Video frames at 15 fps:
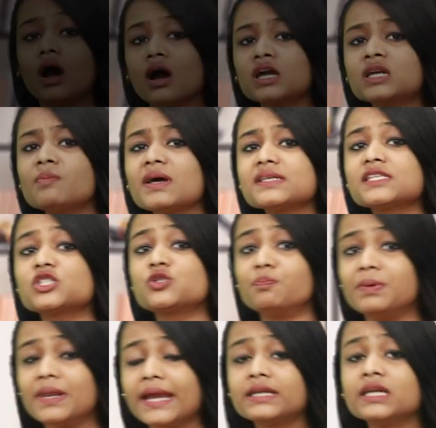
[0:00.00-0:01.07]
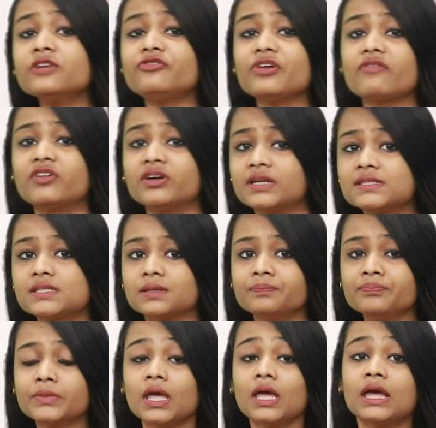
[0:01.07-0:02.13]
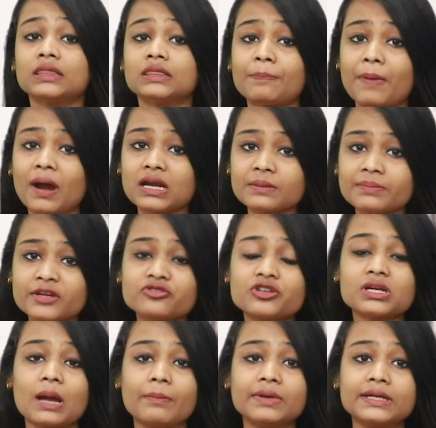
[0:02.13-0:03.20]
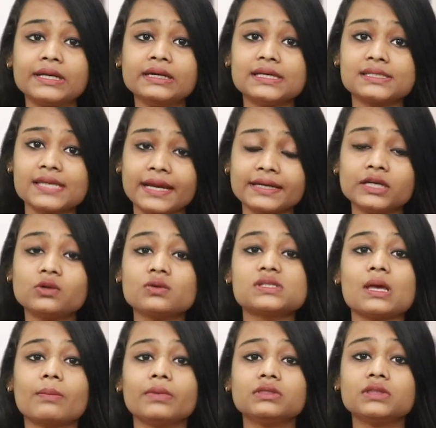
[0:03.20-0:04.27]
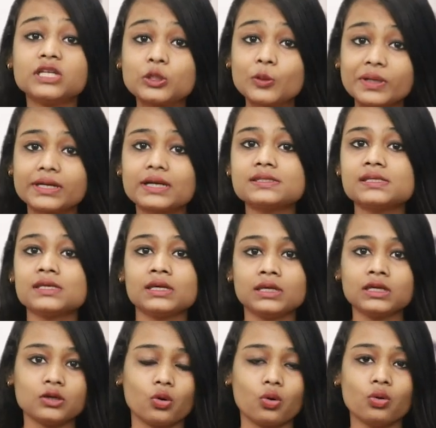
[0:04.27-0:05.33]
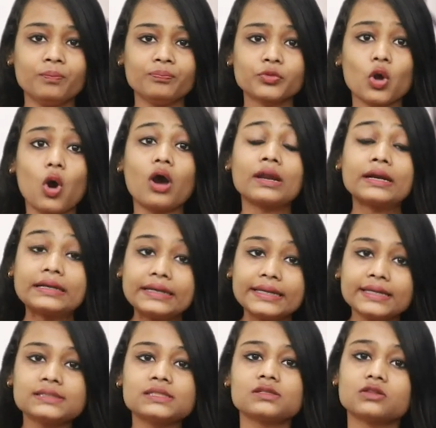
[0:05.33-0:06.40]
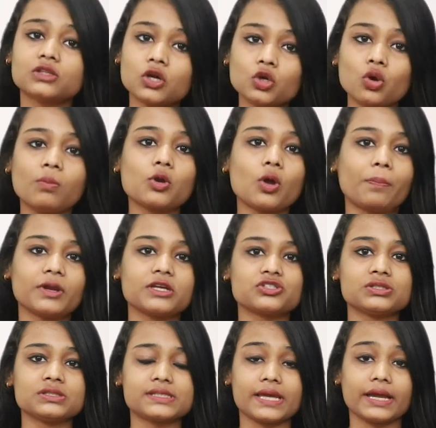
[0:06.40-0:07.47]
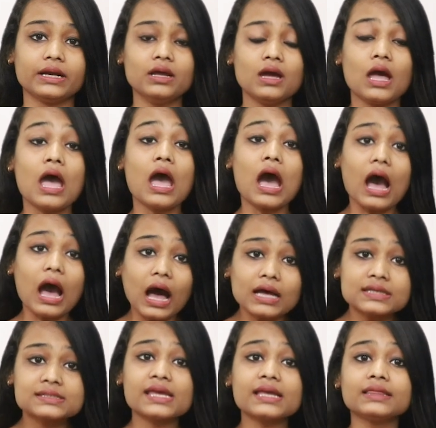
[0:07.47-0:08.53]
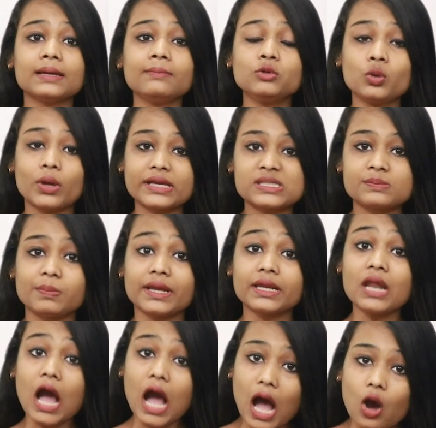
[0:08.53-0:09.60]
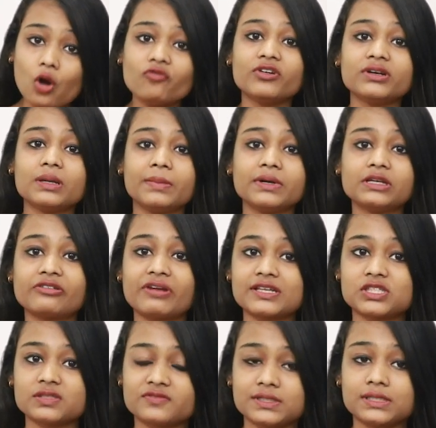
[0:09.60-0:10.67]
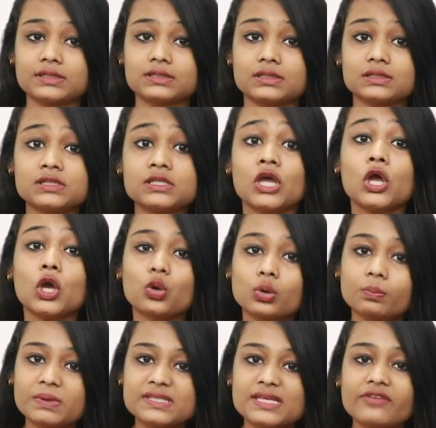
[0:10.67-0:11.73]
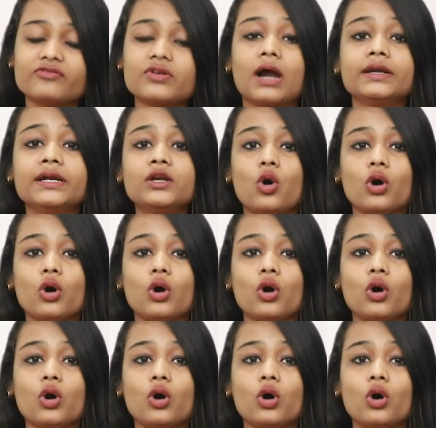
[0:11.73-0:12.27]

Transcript: Irked by such blatant favoritism, the Parliamentary Committee decided to summon the Twitter CEO or at least the global operations head, asking them to explain how fundamental rights of citizens could be safeguarded